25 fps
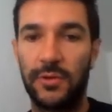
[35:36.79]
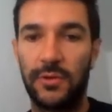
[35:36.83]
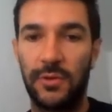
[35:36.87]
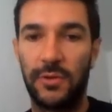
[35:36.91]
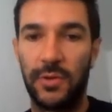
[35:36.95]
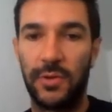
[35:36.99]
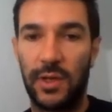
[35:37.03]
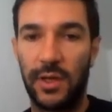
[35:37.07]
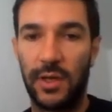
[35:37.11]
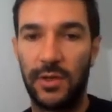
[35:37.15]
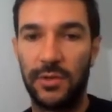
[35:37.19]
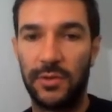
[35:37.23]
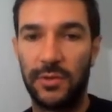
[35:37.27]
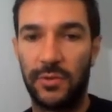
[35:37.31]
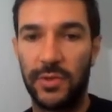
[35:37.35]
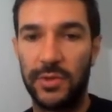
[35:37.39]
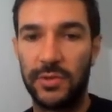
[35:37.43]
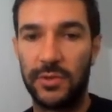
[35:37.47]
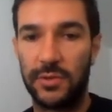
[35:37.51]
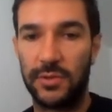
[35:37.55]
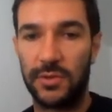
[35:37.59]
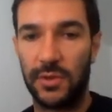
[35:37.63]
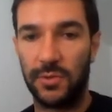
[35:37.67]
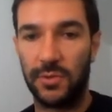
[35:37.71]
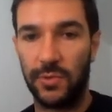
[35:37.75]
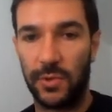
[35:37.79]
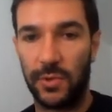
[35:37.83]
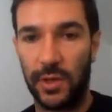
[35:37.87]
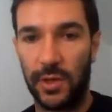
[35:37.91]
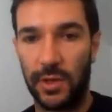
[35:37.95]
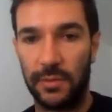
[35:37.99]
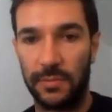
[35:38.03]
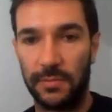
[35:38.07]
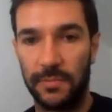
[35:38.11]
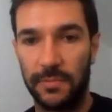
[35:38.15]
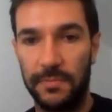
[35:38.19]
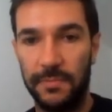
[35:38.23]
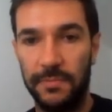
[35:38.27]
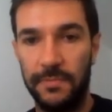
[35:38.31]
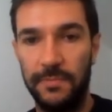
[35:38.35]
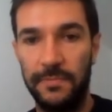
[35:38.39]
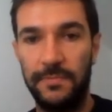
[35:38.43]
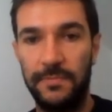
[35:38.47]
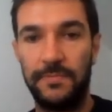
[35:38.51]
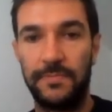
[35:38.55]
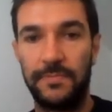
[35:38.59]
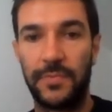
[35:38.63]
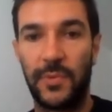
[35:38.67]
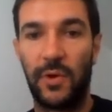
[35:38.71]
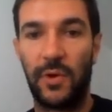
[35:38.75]
So in case you're interested, you
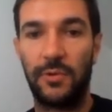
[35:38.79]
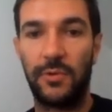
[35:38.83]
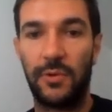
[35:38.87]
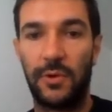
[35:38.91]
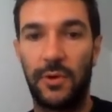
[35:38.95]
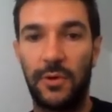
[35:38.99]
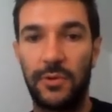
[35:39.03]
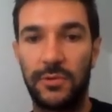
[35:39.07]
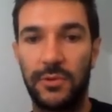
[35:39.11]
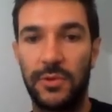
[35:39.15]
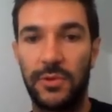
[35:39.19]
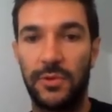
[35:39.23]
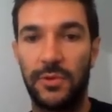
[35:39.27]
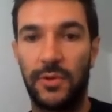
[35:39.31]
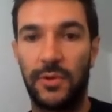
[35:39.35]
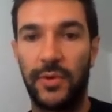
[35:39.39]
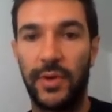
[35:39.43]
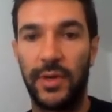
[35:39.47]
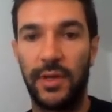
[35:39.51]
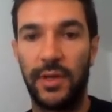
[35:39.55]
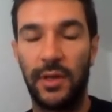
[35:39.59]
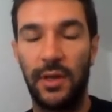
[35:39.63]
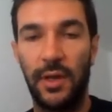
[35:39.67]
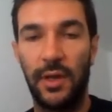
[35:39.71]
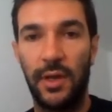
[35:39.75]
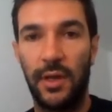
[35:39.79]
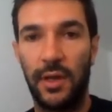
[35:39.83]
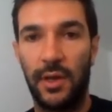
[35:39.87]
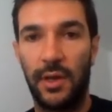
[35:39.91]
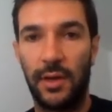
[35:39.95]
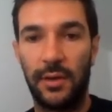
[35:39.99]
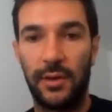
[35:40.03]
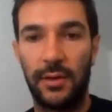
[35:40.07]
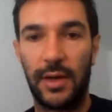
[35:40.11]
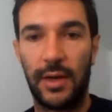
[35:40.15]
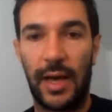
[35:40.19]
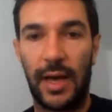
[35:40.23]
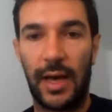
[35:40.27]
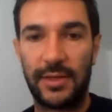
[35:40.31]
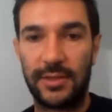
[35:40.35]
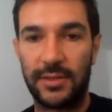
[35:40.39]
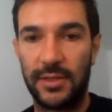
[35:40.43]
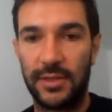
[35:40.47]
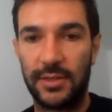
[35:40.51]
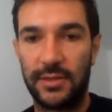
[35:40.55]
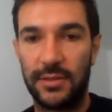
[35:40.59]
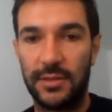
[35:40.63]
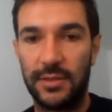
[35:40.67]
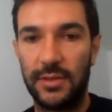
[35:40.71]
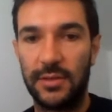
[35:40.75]
can also already
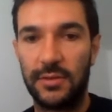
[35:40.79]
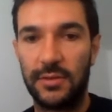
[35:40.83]
access